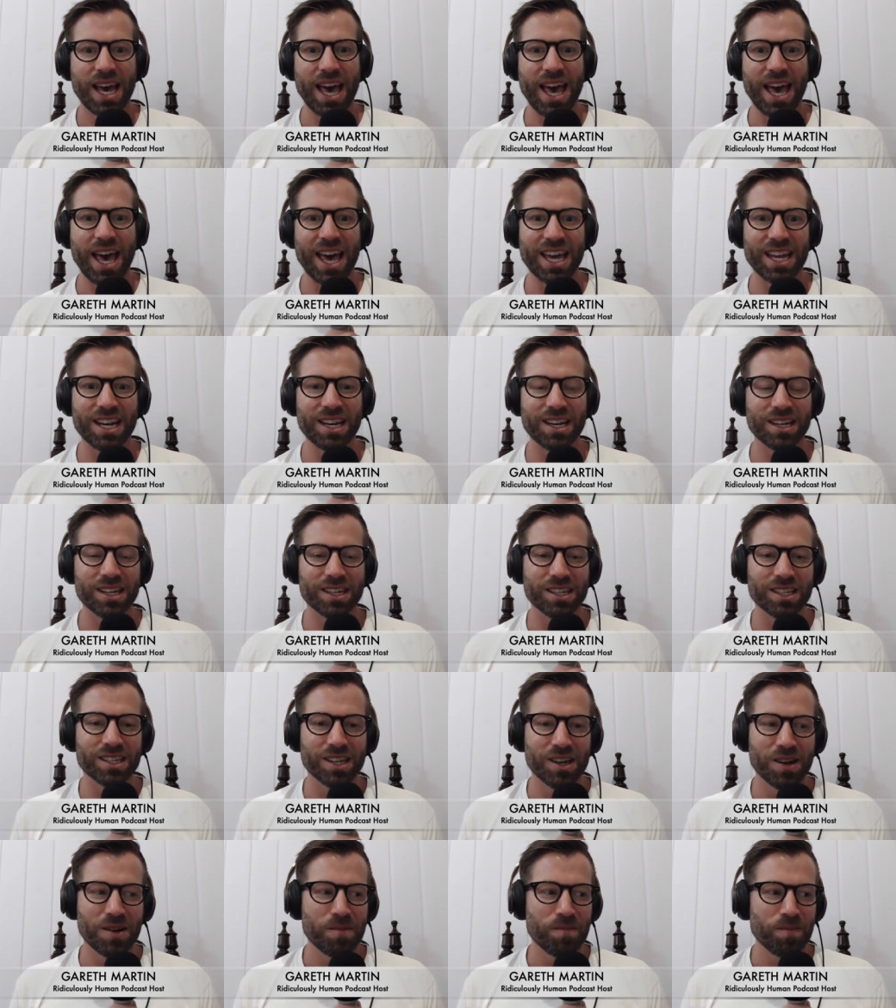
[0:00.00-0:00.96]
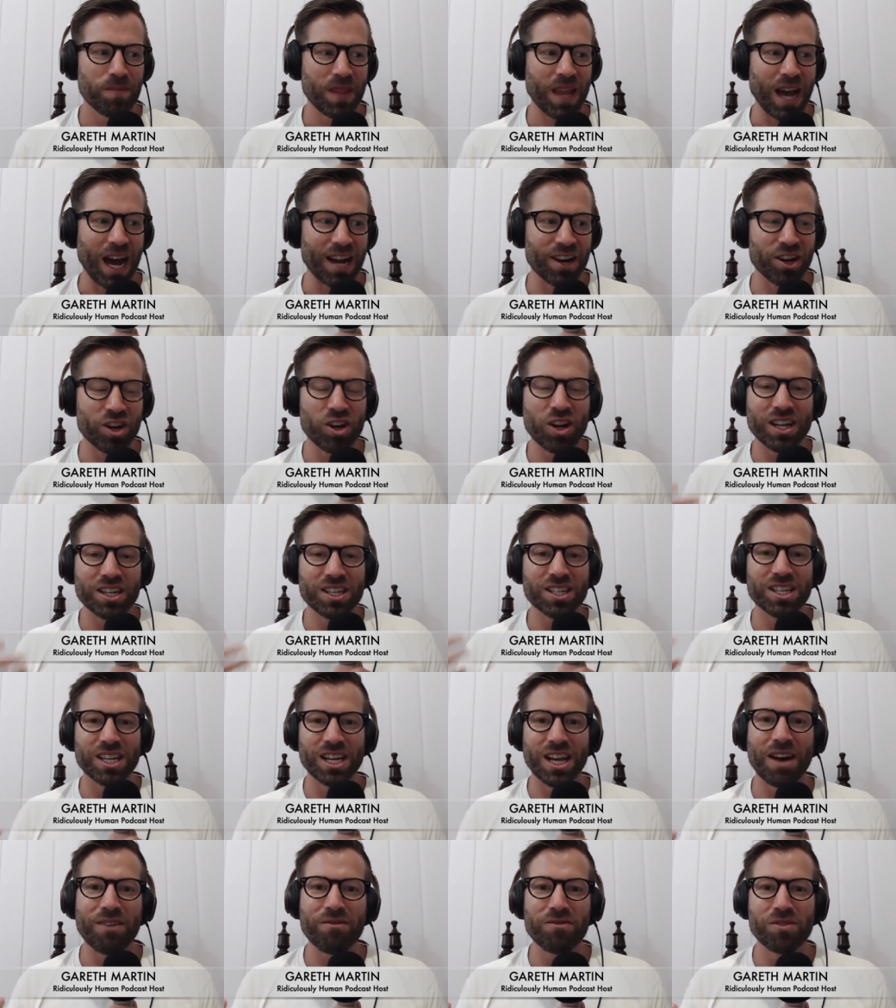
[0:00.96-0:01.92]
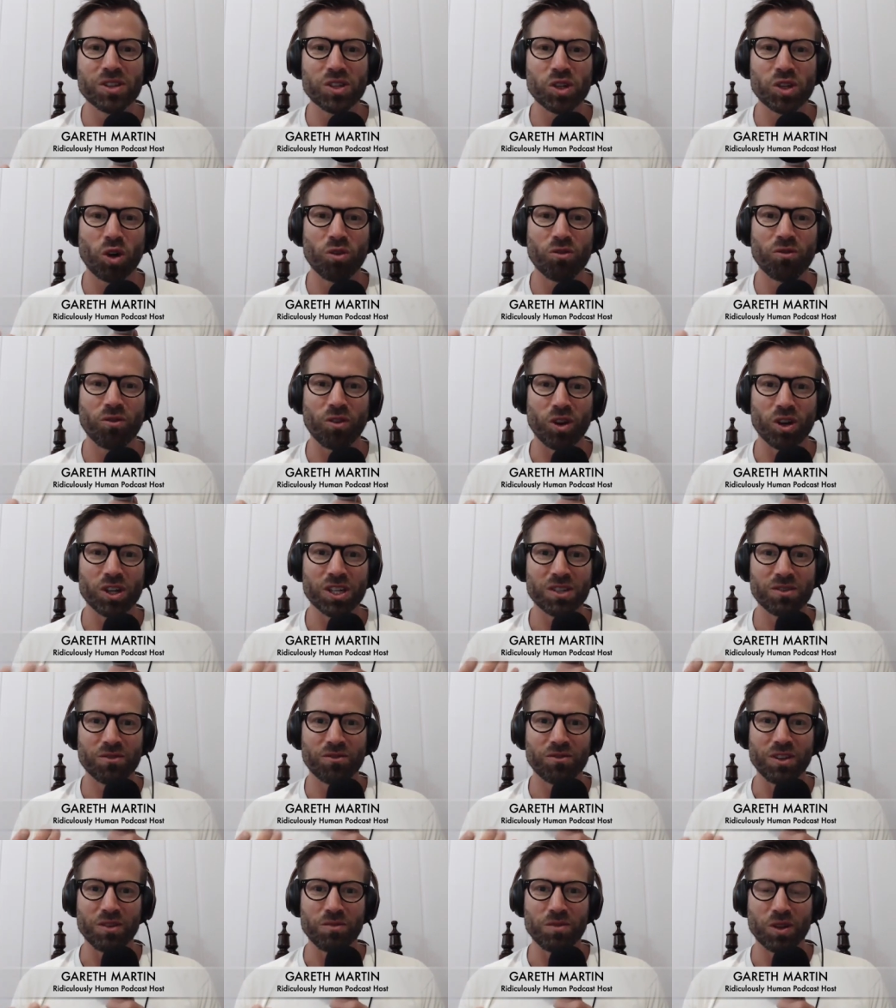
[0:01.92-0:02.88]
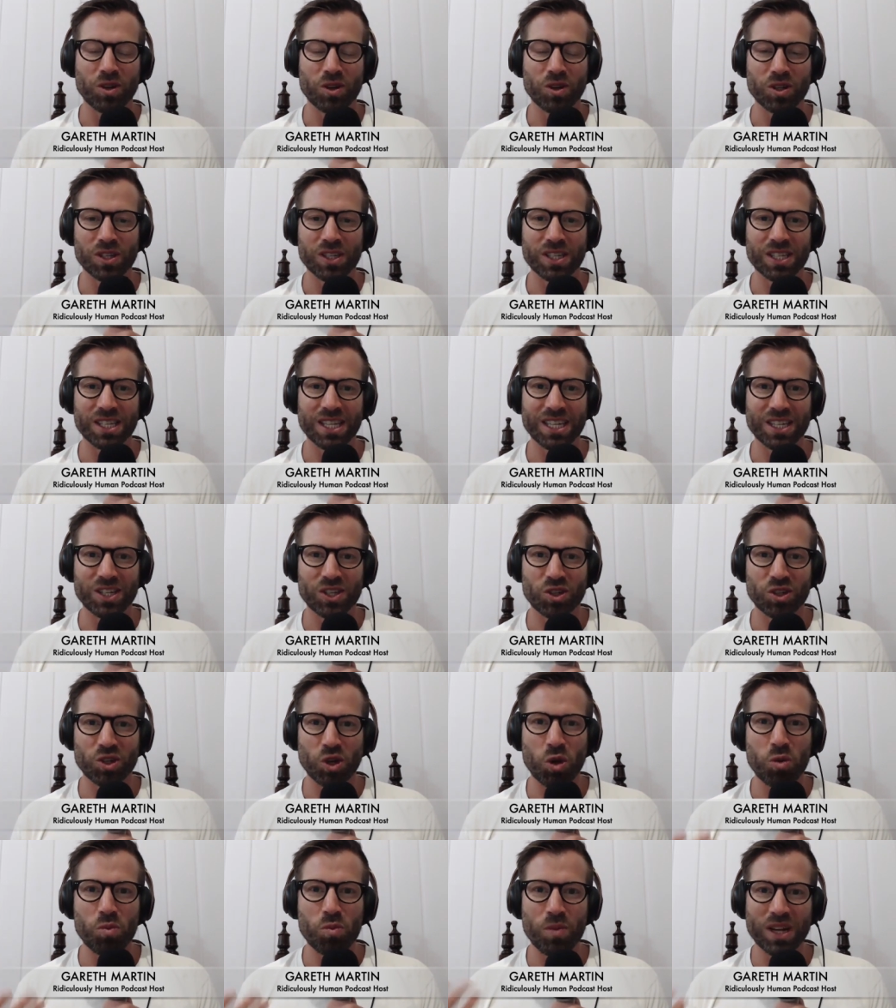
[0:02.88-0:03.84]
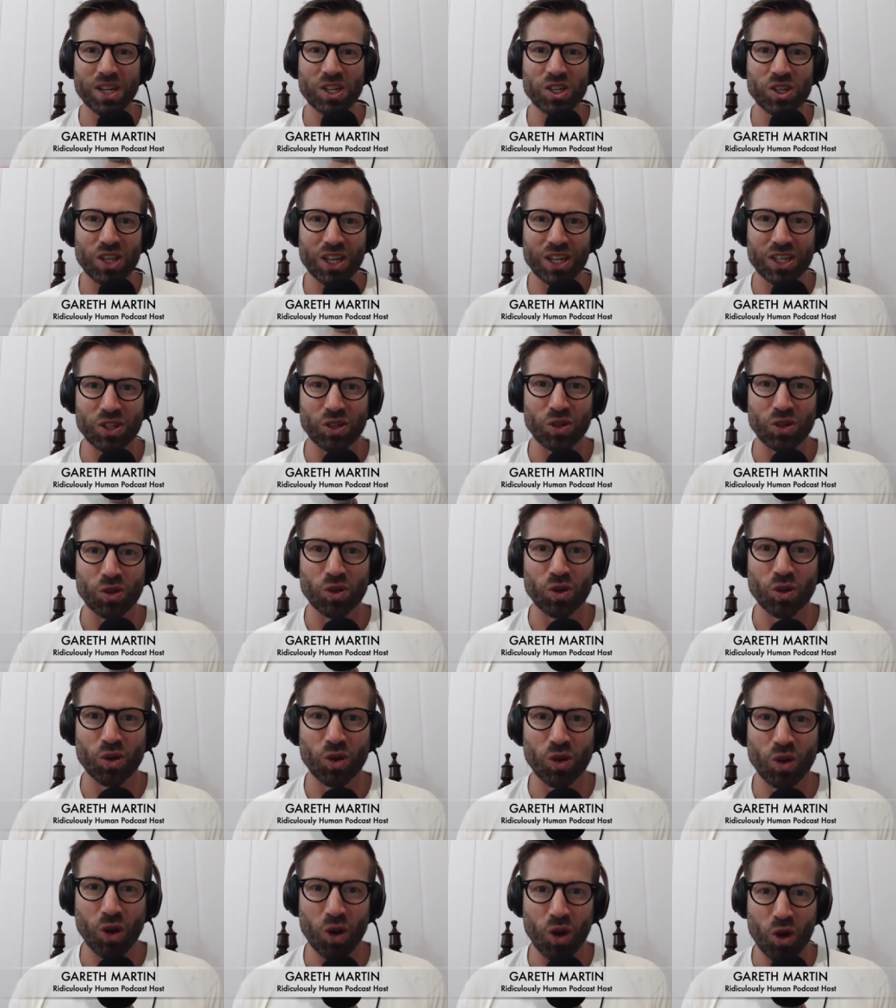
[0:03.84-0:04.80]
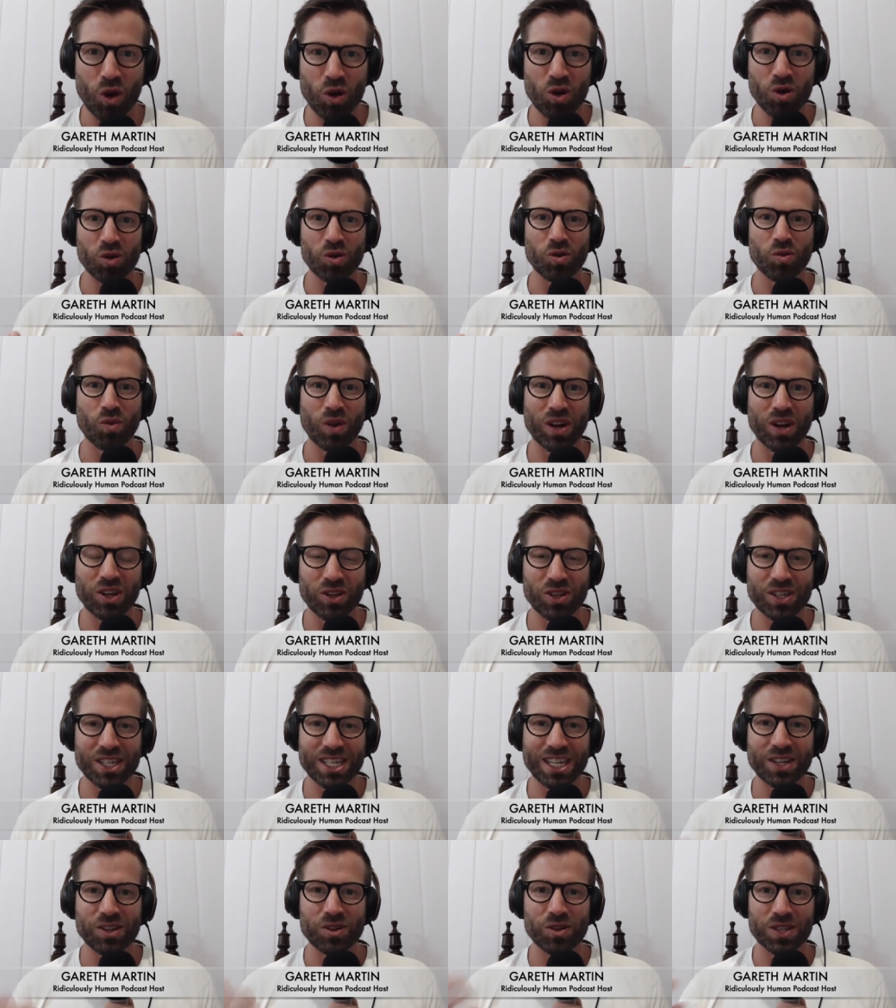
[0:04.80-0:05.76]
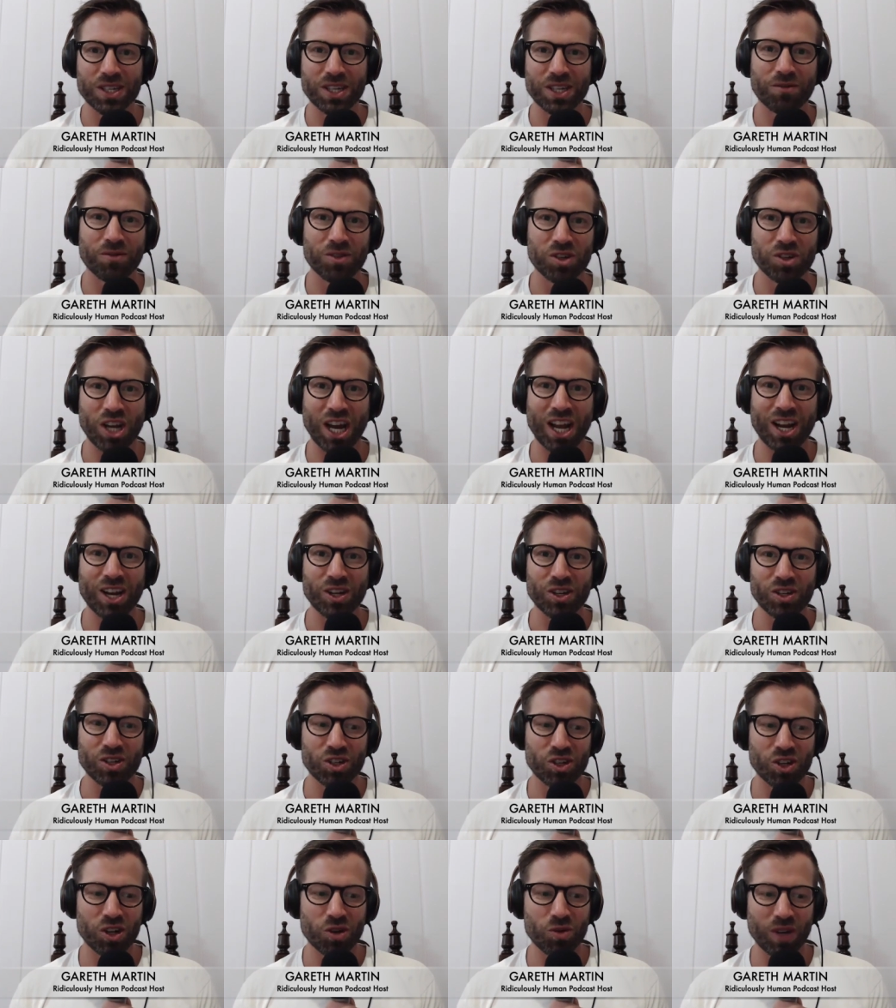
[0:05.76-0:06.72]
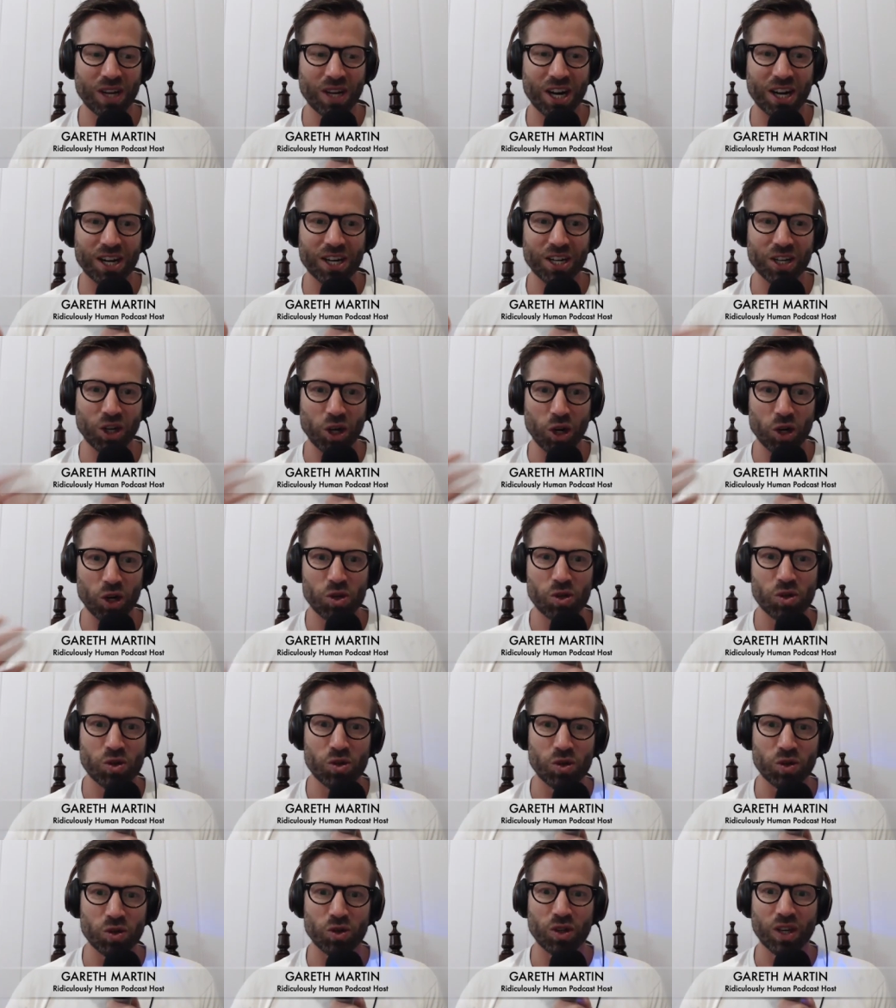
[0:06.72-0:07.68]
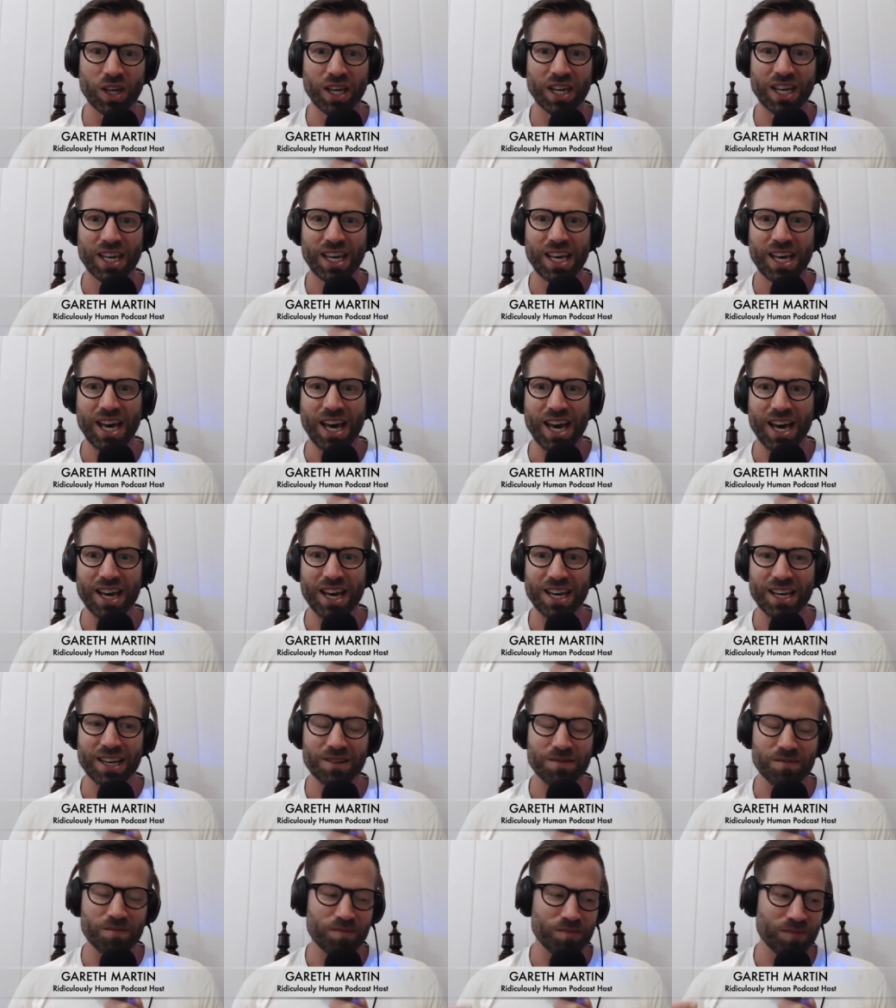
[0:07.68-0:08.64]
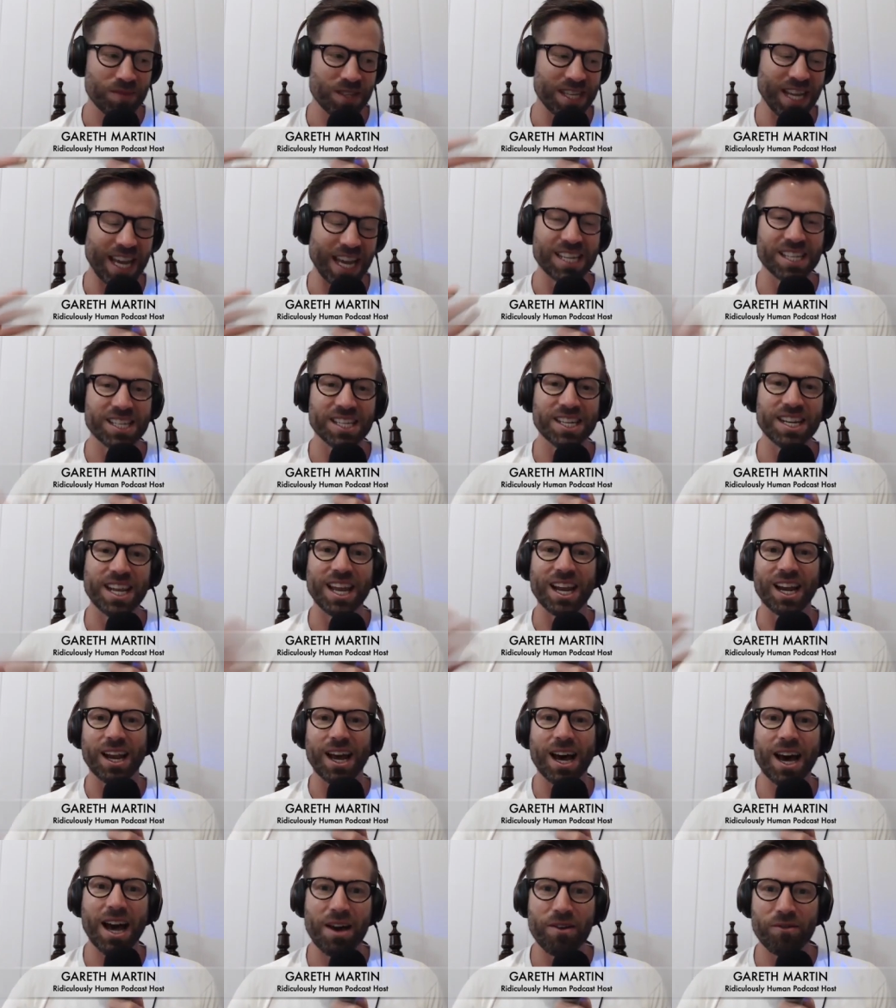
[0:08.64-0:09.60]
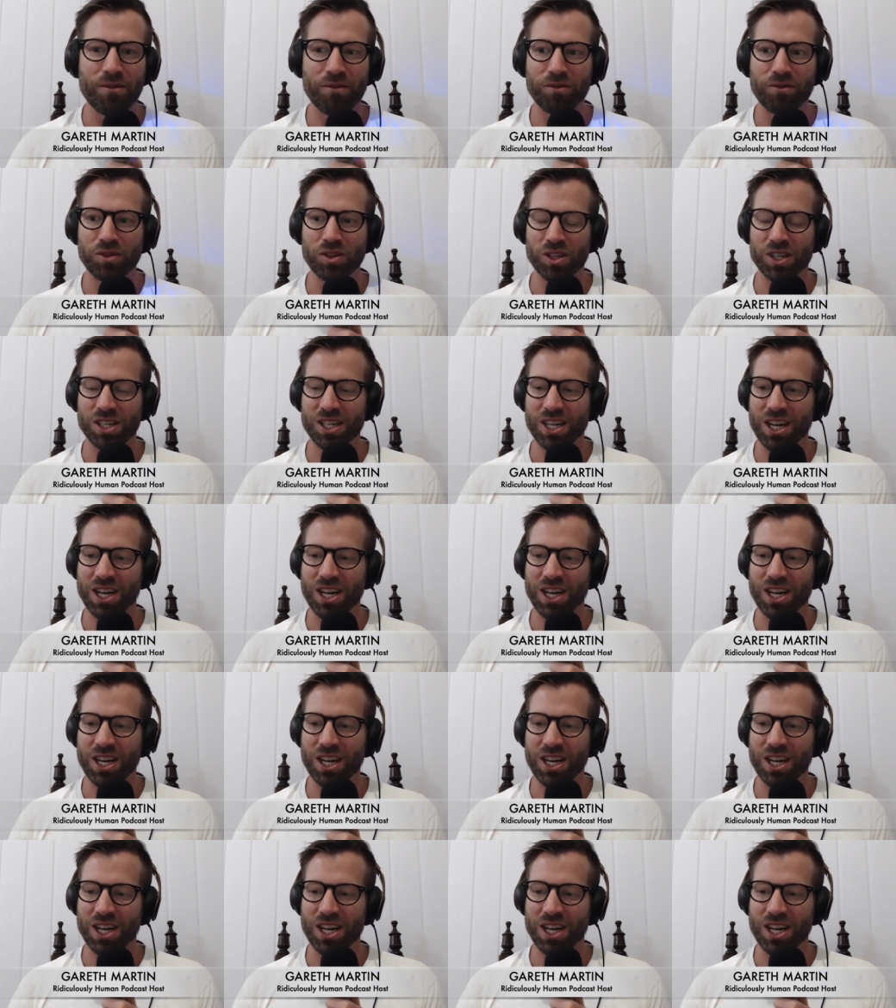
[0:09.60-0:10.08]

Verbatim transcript: And I don't know. I just love this whole philosophy because there's so much that you learn when you set yourself a challenge. You know, we kind of go through day to day life, just